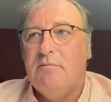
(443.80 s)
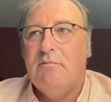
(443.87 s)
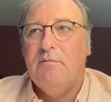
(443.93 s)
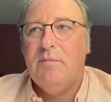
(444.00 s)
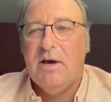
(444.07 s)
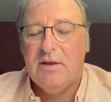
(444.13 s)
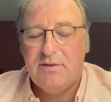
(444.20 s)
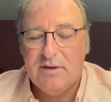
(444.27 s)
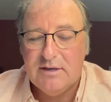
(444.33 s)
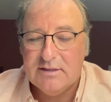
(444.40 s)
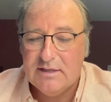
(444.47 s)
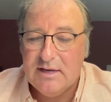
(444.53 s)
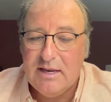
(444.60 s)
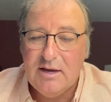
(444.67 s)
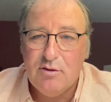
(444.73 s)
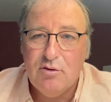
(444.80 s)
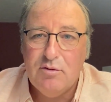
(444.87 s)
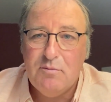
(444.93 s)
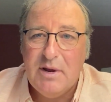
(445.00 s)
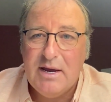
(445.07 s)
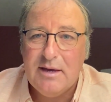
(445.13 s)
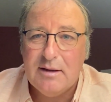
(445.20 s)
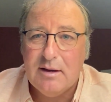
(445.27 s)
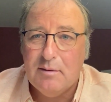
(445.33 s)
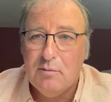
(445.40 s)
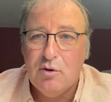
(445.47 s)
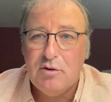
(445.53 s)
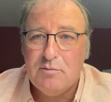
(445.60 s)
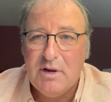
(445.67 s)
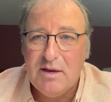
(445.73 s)
birthdays, and then you go and make
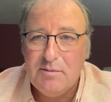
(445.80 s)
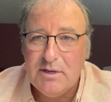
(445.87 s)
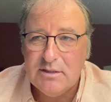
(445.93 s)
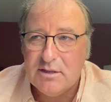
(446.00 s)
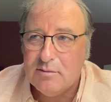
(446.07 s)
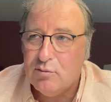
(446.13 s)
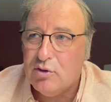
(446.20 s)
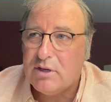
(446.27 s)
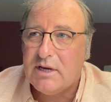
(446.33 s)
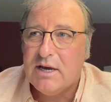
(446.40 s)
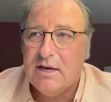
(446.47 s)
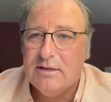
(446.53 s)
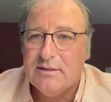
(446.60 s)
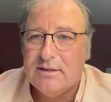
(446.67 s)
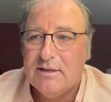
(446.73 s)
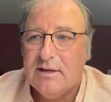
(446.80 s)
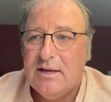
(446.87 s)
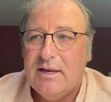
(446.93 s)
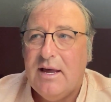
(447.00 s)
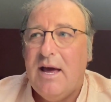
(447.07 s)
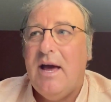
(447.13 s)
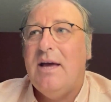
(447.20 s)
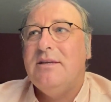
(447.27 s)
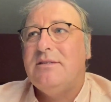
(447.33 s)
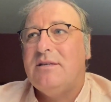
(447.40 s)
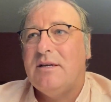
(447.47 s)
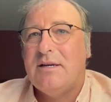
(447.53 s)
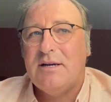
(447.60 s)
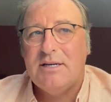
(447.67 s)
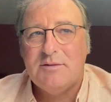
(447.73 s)
more babies and more kids, and then that adds
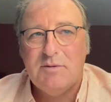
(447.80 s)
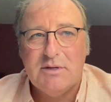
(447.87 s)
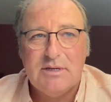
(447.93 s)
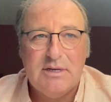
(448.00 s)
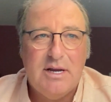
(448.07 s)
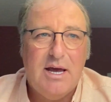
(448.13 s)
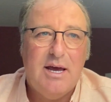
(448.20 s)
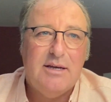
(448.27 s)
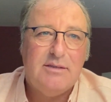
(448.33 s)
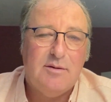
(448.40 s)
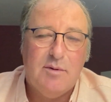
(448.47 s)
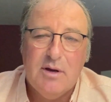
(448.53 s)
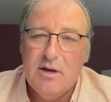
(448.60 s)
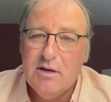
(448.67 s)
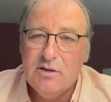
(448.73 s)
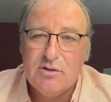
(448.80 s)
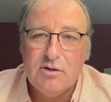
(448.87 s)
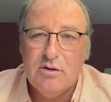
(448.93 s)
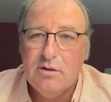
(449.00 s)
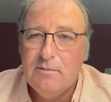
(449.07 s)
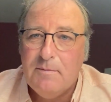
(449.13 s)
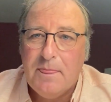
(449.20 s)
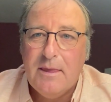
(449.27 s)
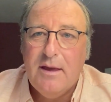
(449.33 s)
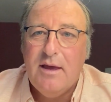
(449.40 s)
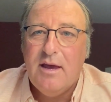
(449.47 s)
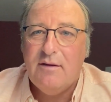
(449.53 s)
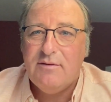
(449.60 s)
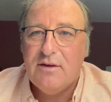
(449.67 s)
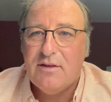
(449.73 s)
to Christmas, and that adds to. So
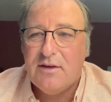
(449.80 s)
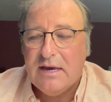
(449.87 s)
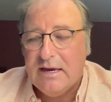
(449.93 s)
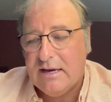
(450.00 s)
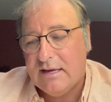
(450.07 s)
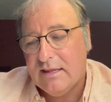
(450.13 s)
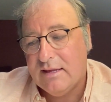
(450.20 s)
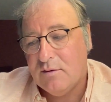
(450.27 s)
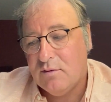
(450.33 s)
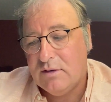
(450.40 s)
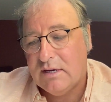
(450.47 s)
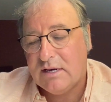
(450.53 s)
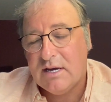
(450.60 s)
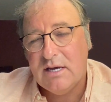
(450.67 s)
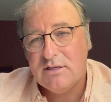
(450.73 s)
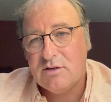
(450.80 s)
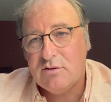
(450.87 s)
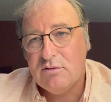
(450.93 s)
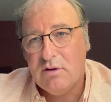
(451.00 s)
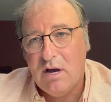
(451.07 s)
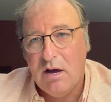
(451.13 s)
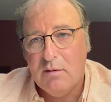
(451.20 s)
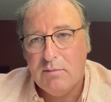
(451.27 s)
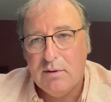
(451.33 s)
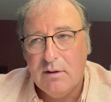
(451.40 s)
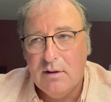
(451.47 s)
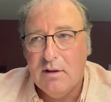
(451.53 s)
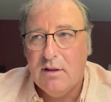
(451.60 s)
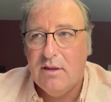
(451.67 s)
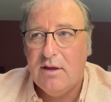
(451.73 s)
if you think that when your kids grow up
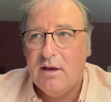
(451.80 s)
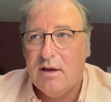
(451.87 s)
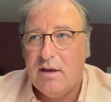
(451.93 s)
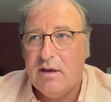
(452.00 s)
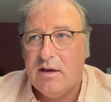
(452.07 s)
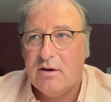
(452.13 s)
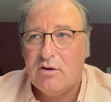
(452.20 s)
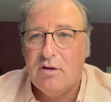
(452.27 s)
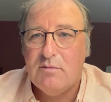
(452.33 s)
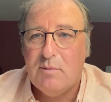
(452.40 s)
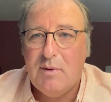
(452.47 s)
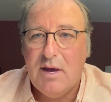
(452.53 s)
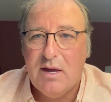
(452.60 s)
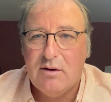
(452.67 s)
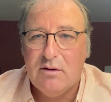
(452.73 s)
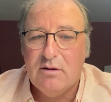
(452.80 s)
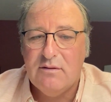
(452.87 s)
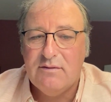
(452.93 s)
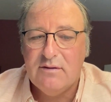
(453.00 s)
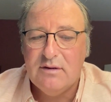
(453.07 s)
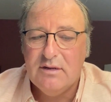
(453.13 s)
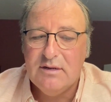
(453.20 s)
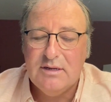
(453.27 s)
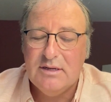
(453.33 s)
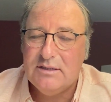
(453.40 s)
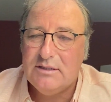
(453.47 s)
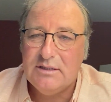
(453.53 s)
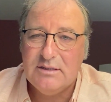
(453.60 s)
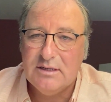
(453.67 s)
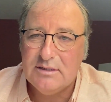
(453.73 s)
that you're going to be better off, it
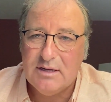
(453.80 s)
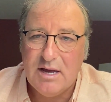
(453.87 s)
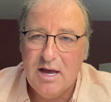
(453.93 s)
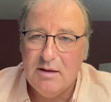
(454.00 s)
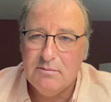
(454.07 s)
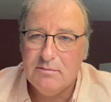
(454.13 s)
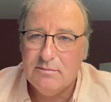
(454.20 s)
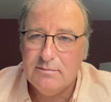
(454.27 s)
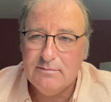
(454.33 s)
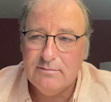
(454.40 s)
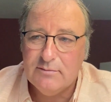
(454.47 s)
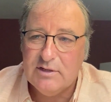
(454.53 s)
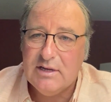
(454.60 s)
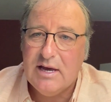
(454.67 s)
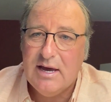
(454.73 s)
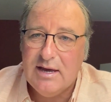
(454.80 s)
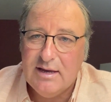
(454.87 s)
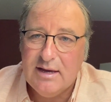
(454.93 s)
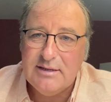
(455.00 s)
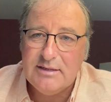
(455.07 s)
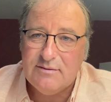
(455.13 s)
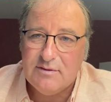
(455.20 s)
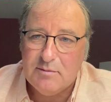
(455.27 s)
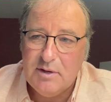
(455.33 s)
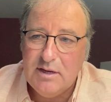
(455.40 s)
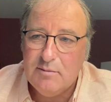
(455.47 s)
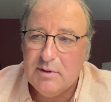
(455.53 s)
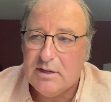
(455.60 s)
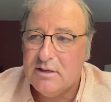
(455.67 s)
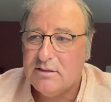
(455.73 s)
just doesn't happen. Well, it hasn't for
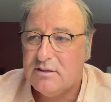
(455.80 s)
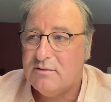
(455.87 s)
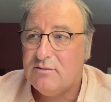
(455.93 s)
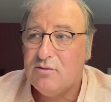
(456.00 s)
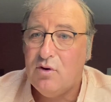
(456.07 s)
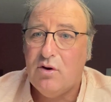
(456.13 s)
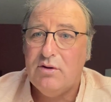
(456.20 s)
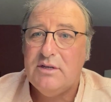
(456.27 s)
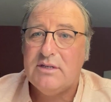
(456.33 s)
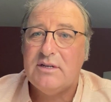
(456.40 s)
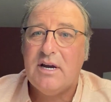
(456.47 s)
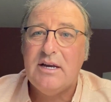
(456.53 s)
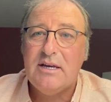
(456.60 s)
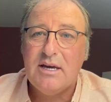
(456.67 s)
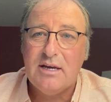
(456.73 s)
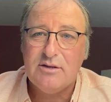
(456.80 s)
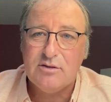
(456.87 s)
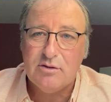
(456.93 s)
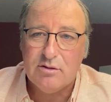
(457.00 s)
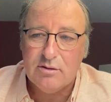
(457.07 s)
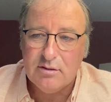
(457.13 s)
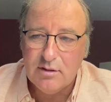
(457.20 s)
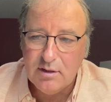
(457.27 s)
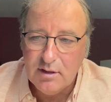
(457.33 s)
me, because they've got all these grandkids now,